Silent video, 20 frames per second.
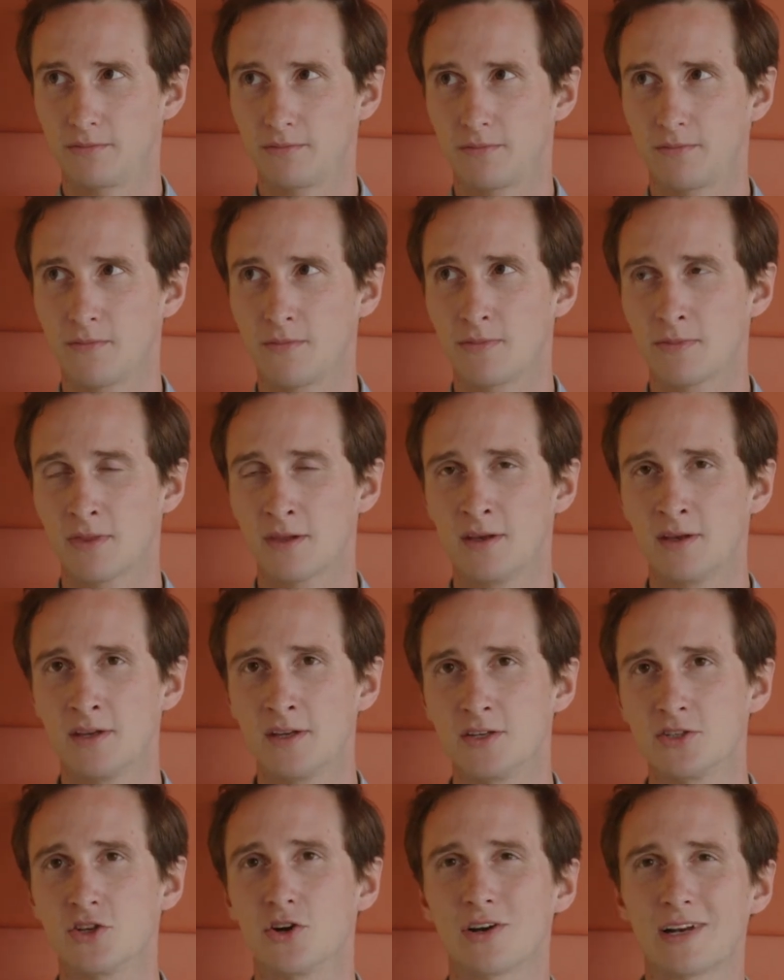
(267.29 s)
Mm -hmm.
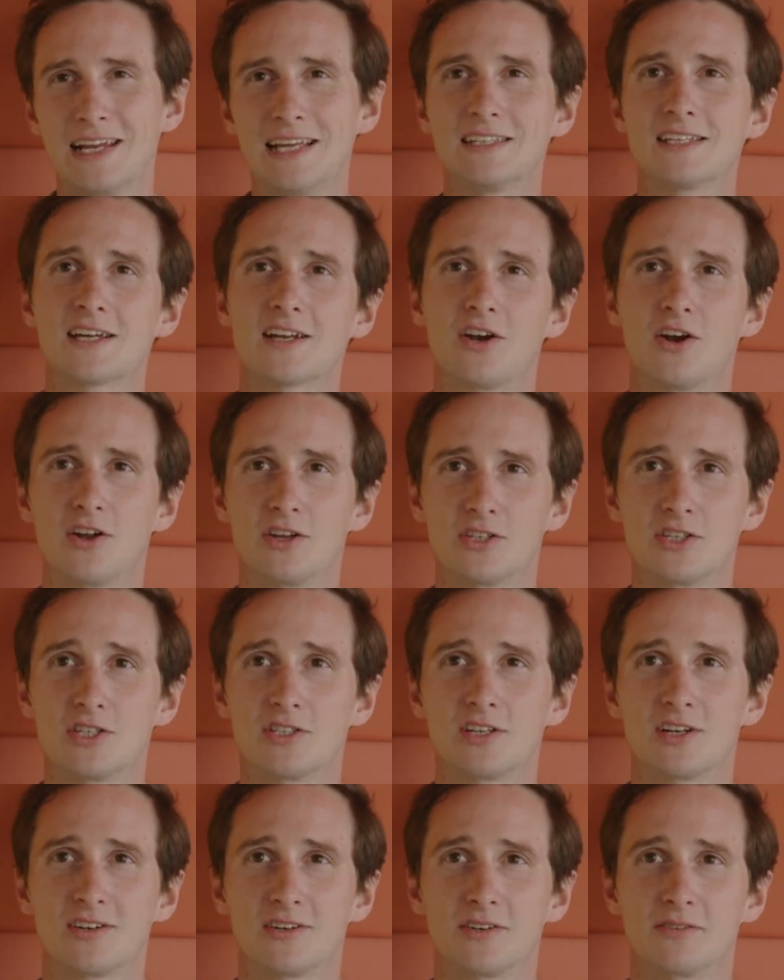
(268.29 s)
So clean technologies
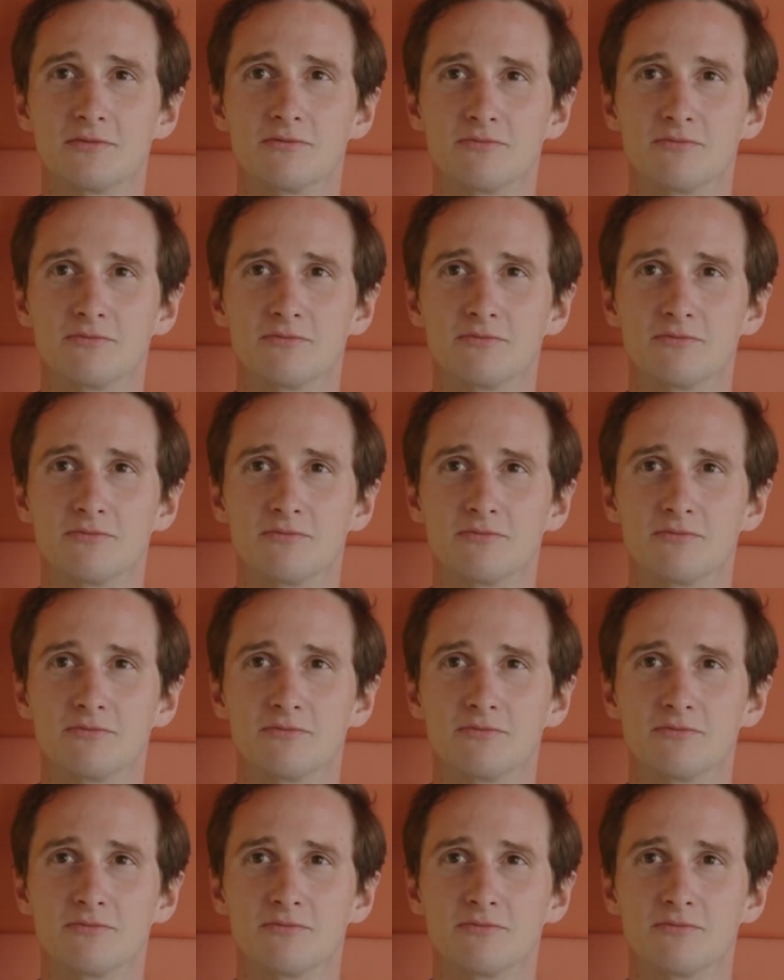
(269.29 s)
are